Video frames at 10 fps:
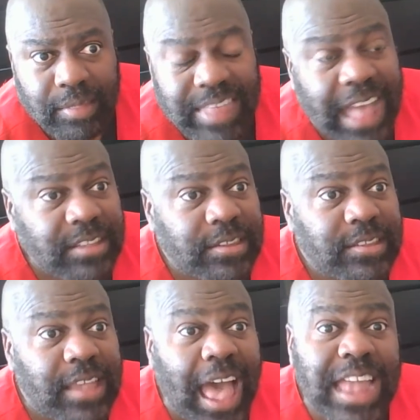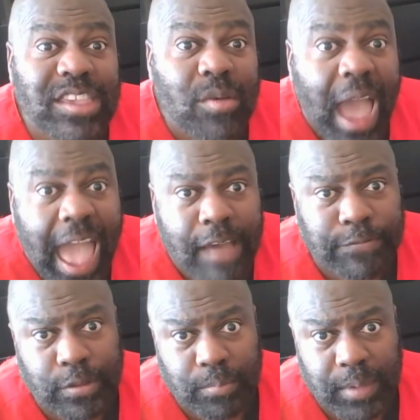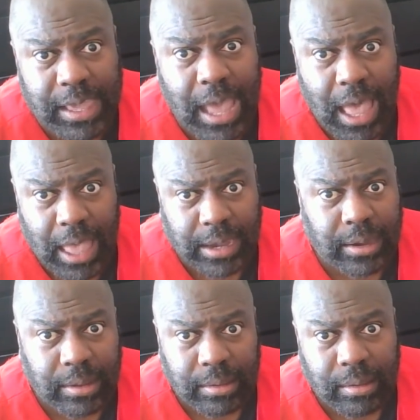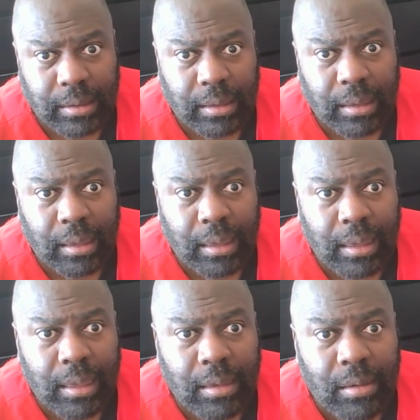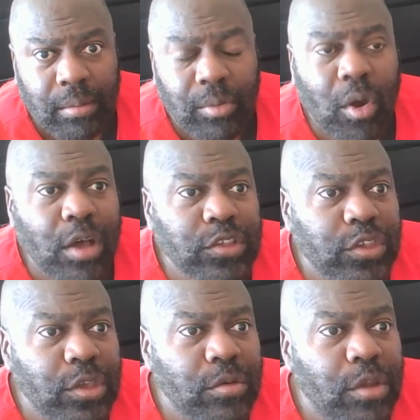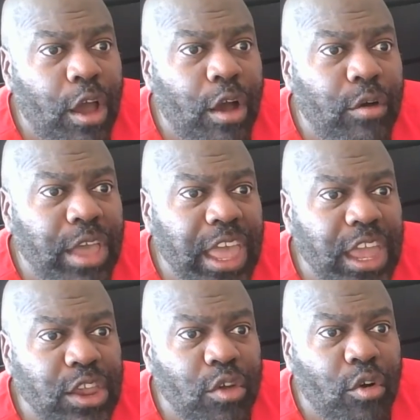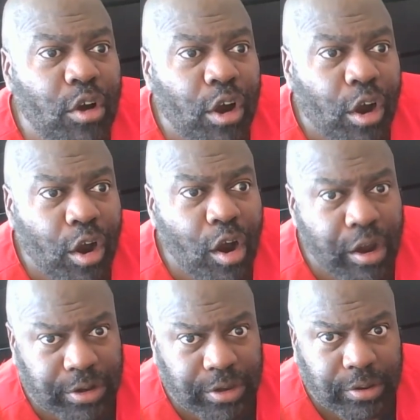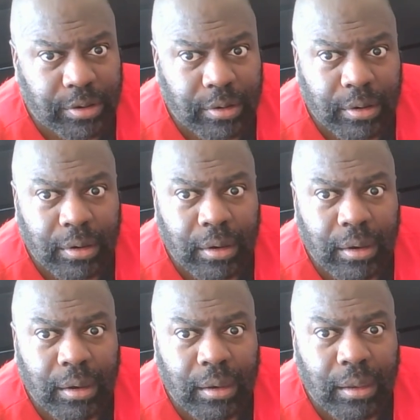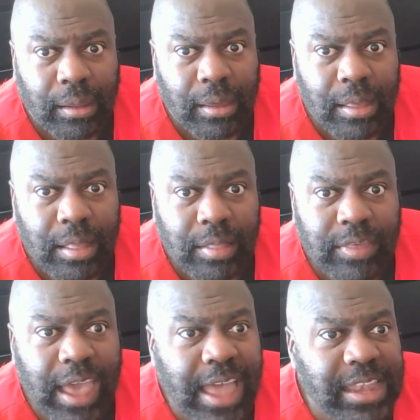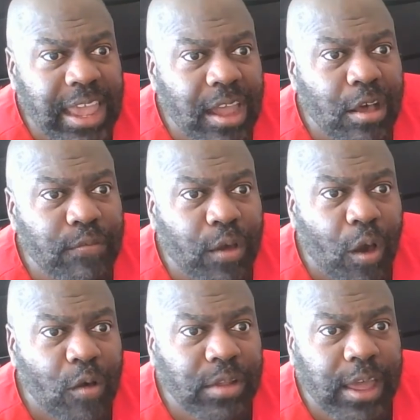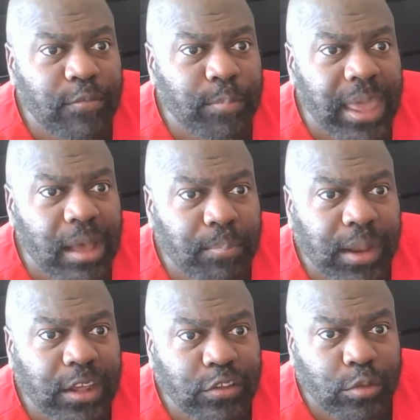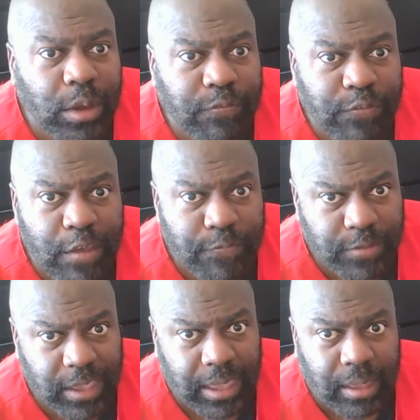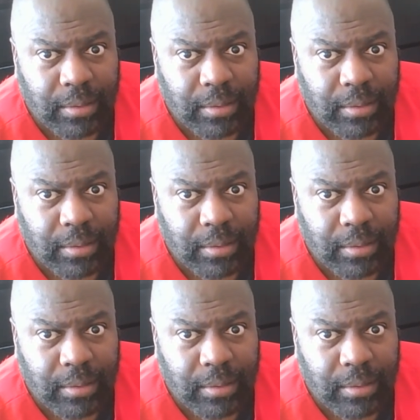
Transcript: That's the side you have to be on, because you know in your heart the idea of Kovalev being a plus 350